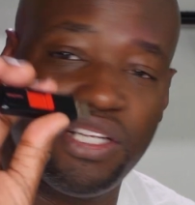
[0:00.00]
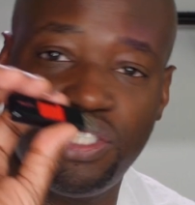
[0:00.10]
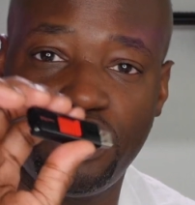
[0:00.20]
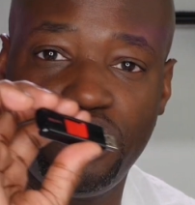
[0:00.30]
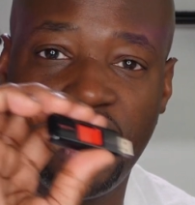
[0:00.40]
and
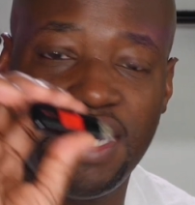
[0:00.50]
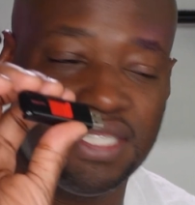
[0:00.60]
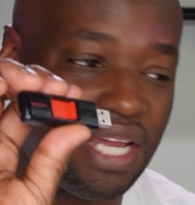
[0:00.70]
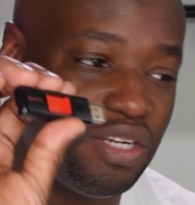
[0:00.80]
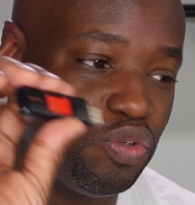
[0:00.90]
show you guys
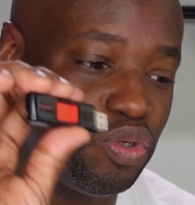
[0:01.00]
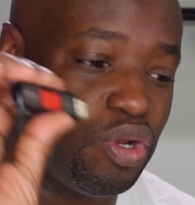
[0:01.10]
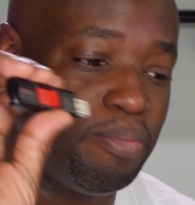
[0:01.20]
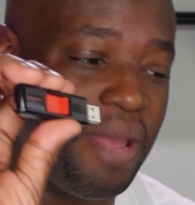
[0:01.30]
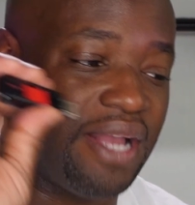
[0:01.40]
how to do it
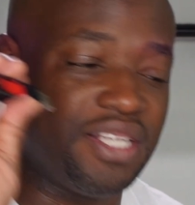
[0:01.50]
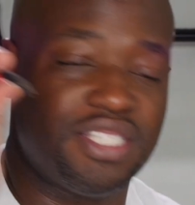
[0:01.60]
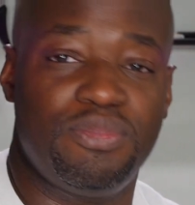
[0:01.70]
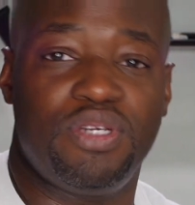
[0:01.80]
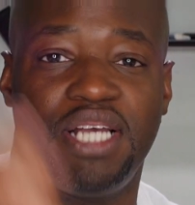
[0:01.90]
on a Mac, because
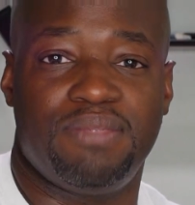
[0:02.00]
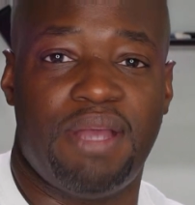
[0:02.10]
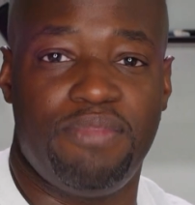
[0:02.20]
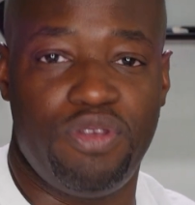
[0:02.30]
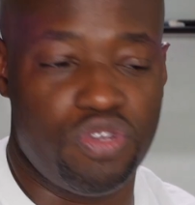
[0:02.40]
some of you guys
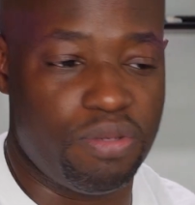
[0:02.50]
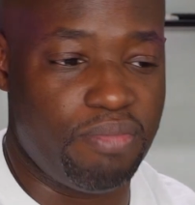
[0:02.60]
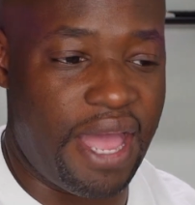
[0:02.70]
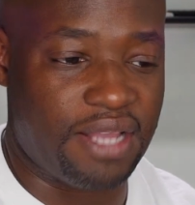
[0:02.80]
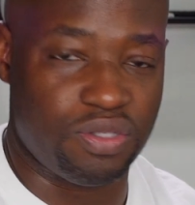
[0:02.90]
might be using
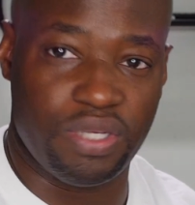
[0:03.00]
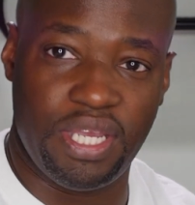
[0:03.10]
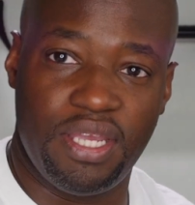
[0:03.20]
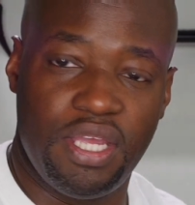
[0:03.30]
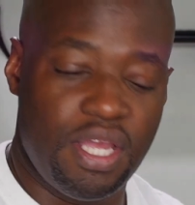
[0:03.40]
Macs, okay?